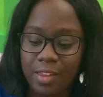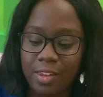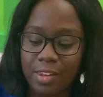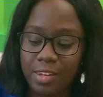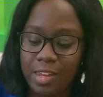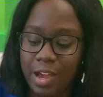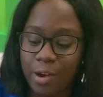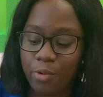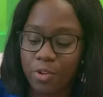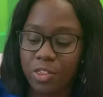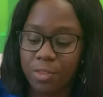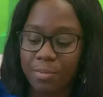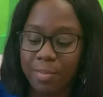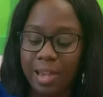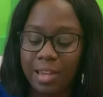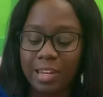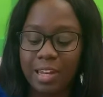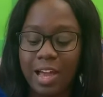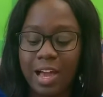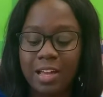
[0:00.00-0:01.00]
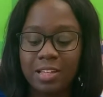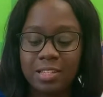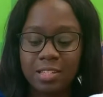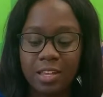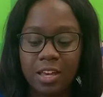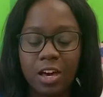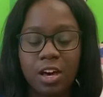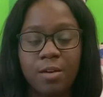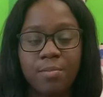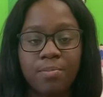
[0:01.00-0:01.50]
Now with my last
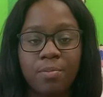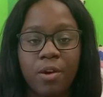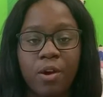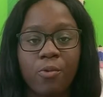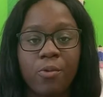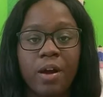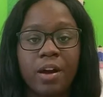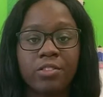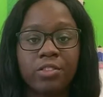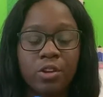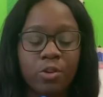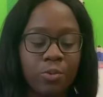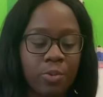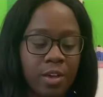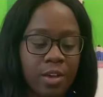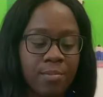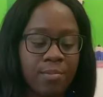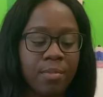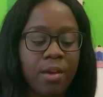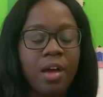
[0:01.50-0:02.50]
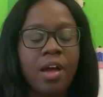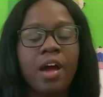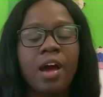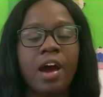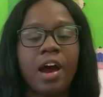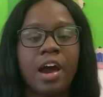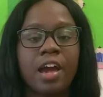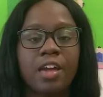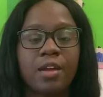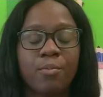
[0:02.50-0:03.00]
cup around the rim,
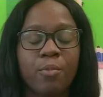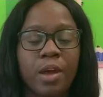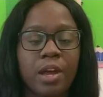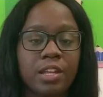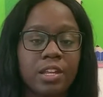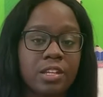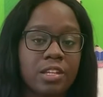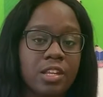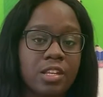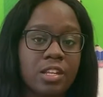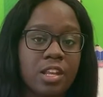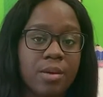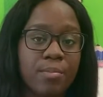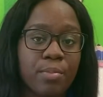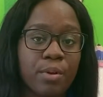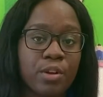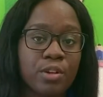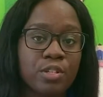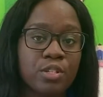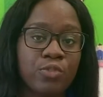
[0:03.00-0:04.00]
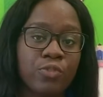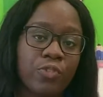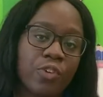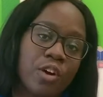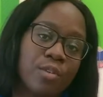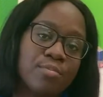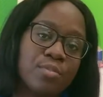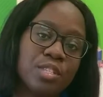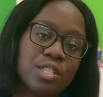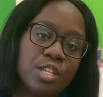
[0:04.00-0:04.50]
I am writing the numbers
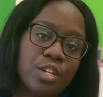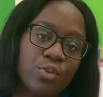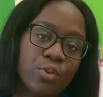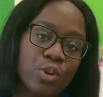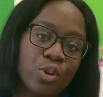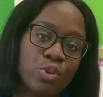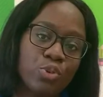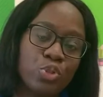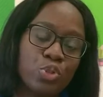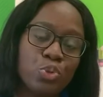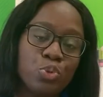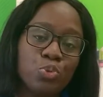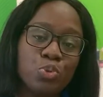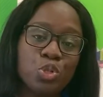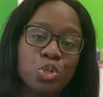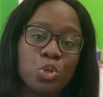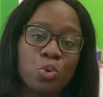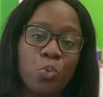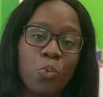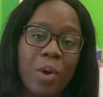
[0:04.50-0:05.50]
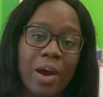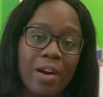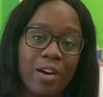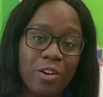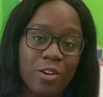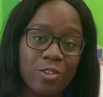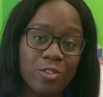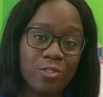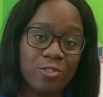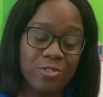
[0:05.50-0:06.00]
from 0 to
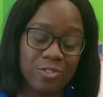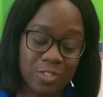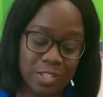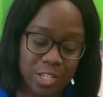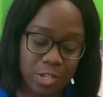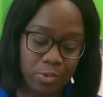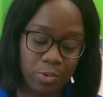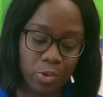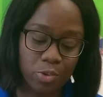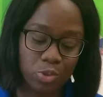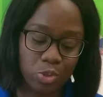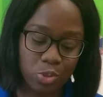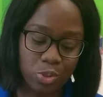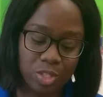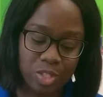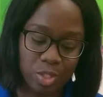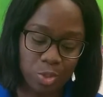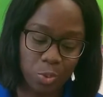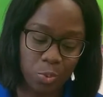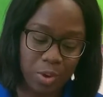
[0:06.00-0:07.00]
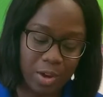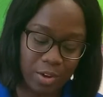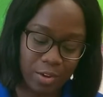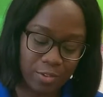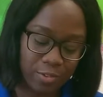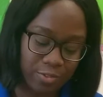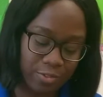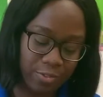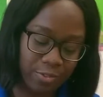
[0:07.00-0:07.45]
12, 0 to 12.